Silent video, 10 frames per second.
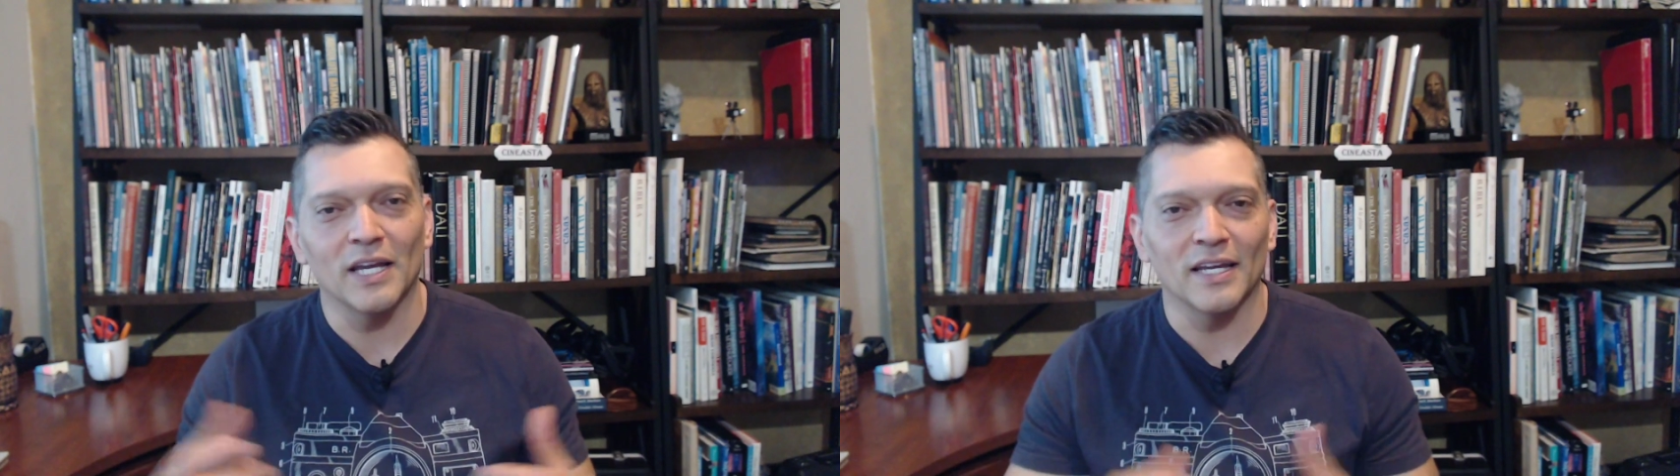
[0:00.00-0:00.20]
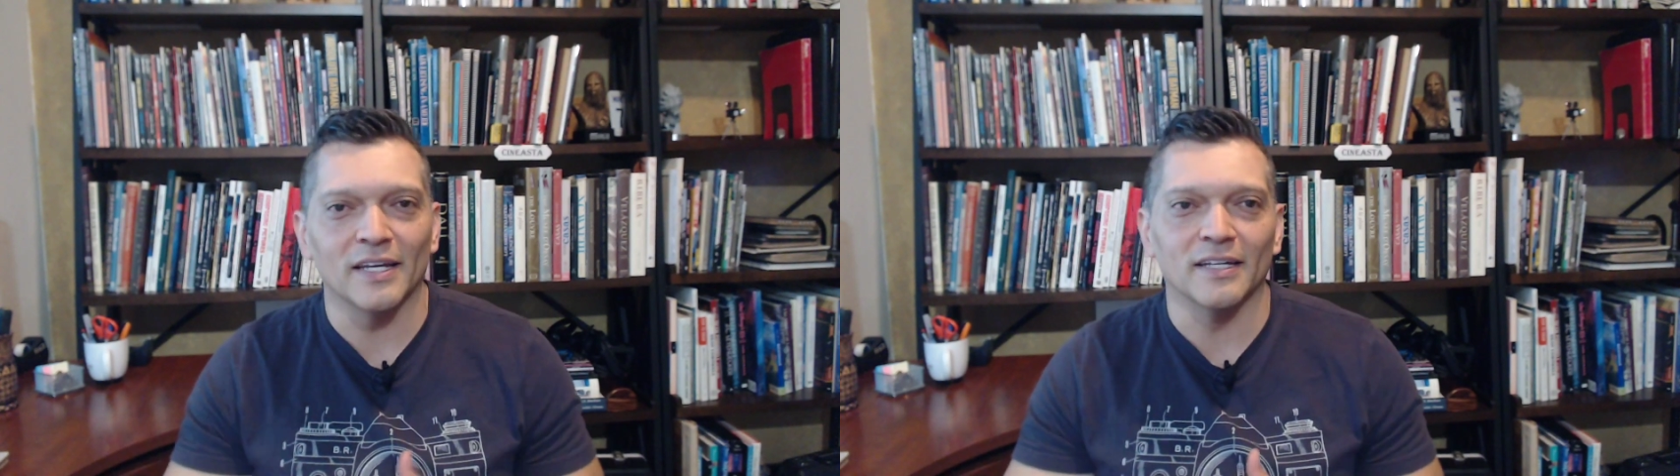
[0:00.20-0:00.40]

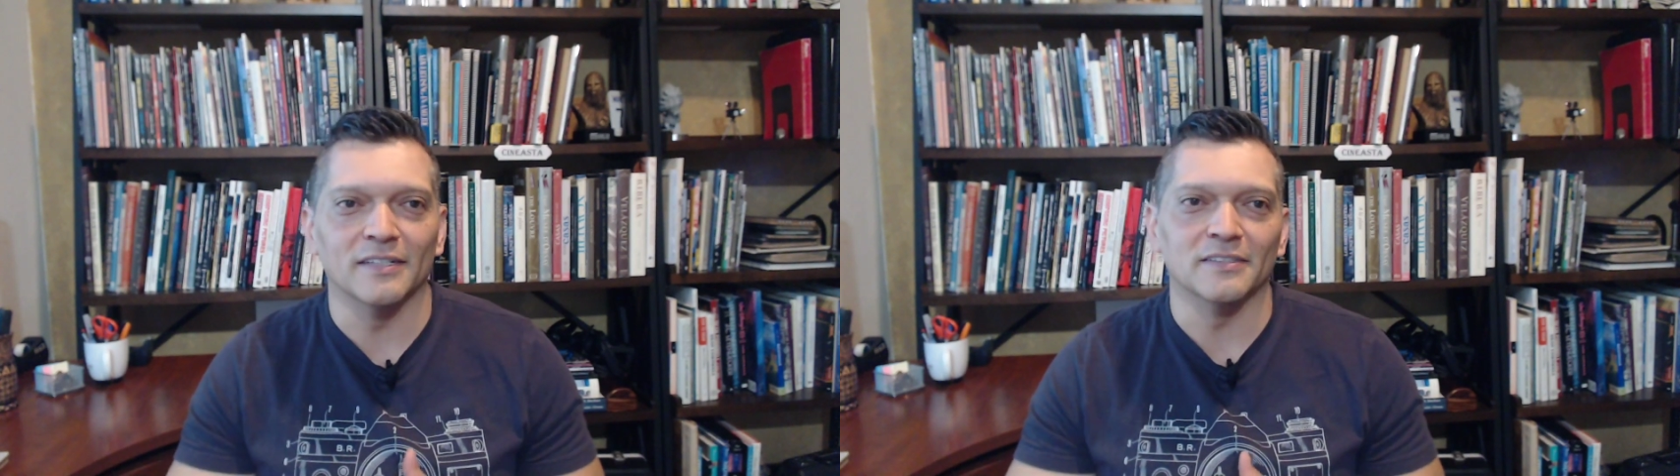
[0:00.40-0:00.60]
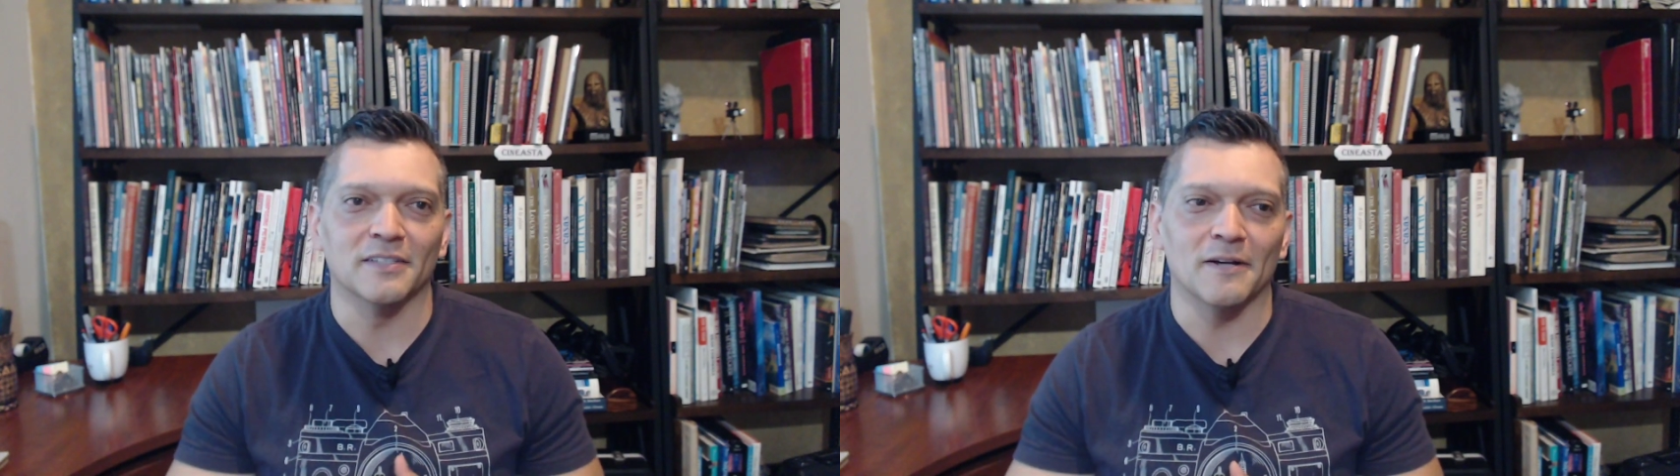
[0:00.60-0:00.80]

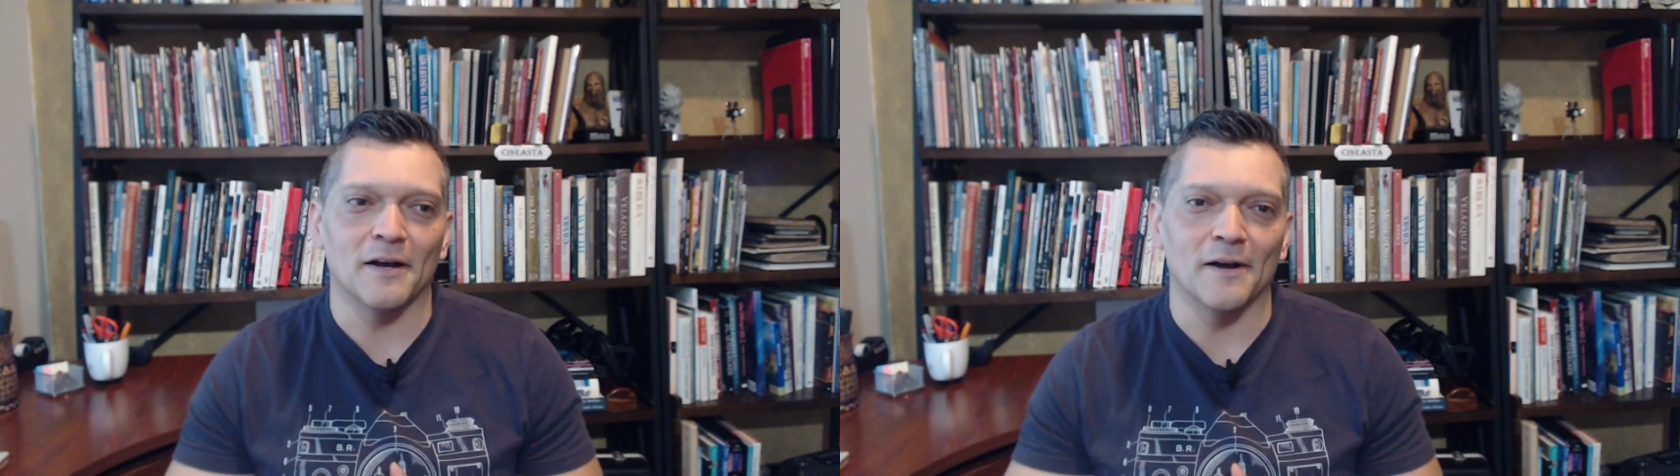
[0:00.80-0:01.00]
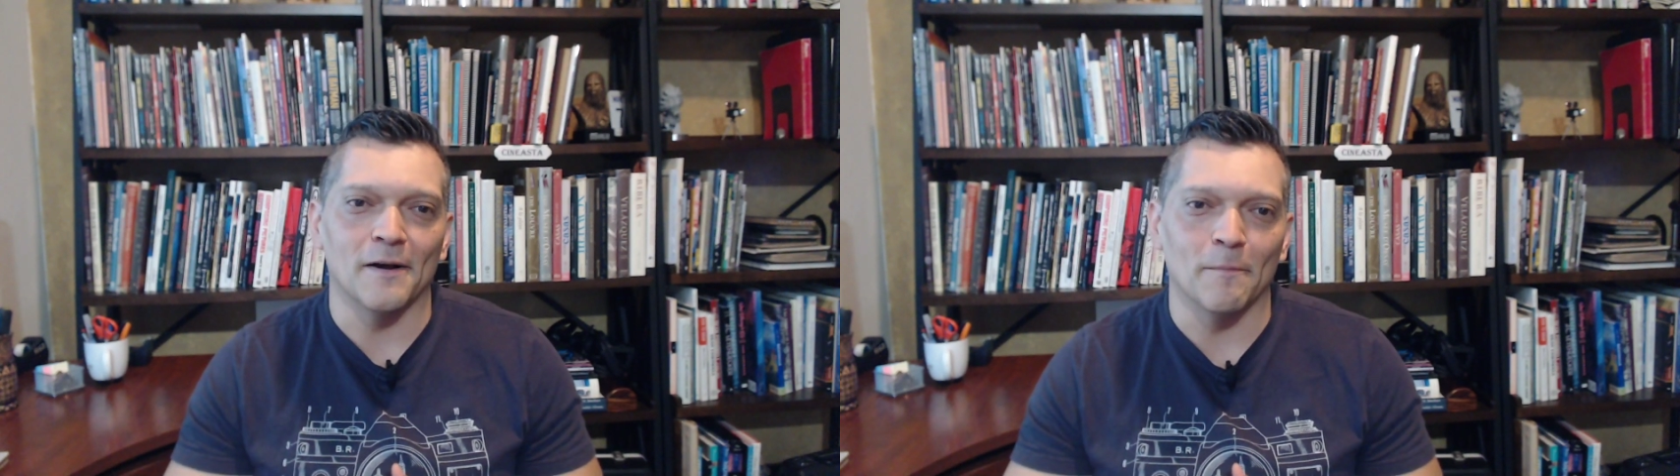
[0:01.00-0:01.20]

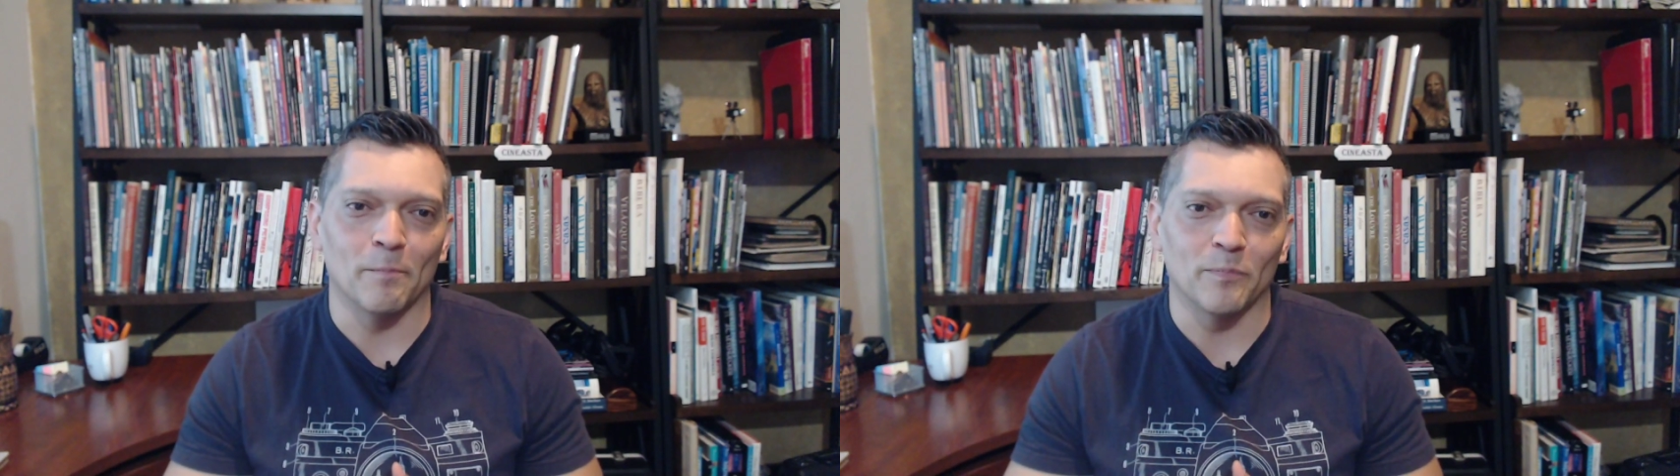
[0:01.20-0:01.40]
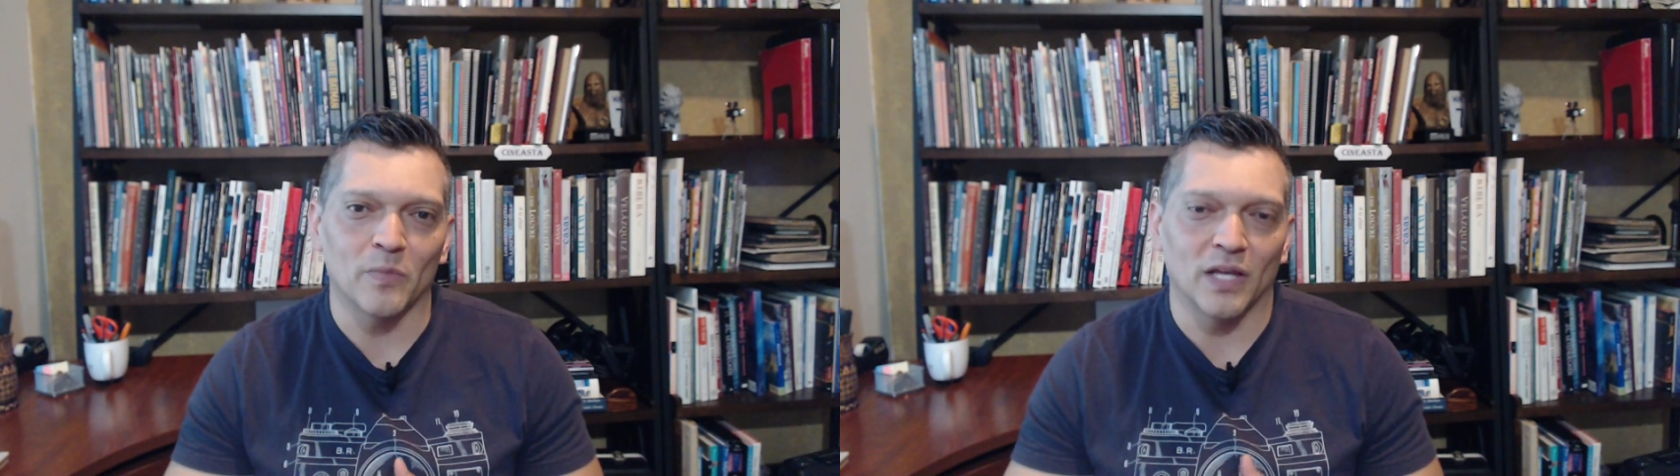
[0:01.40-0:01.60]

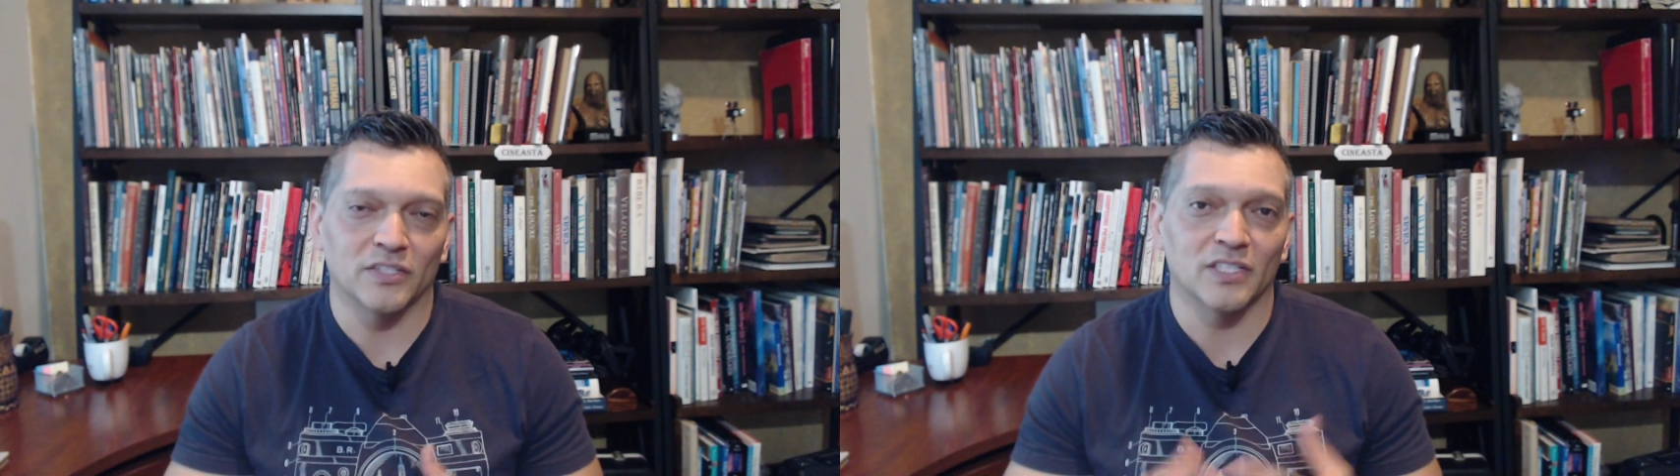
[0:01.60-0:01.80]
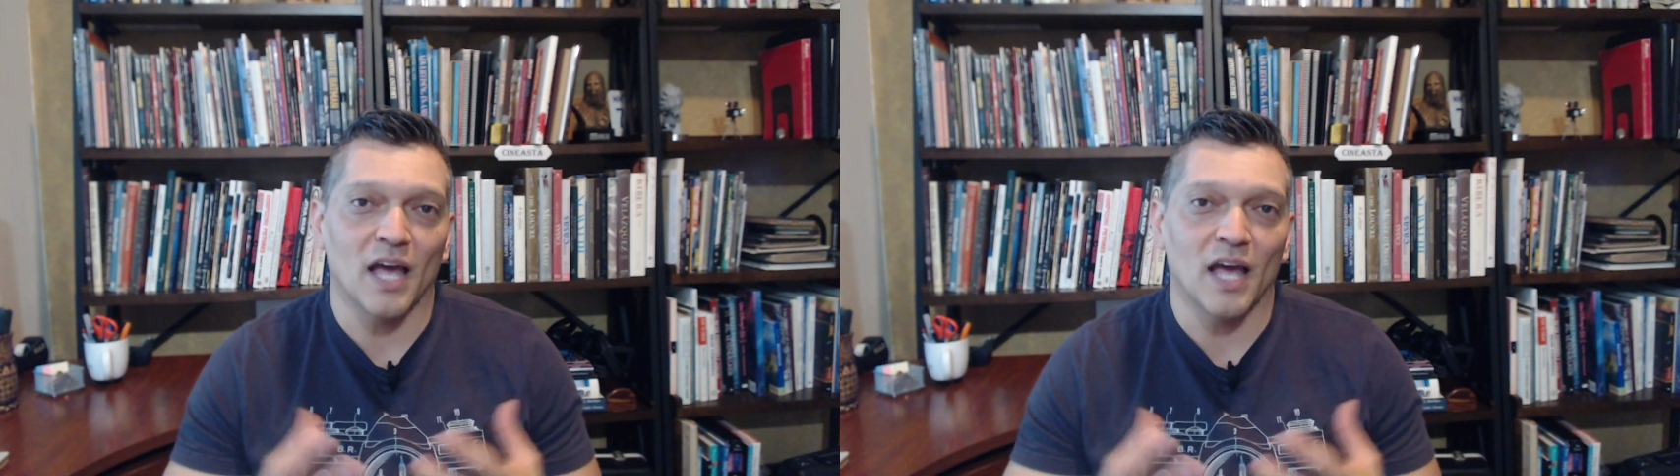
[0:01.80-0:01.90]
and just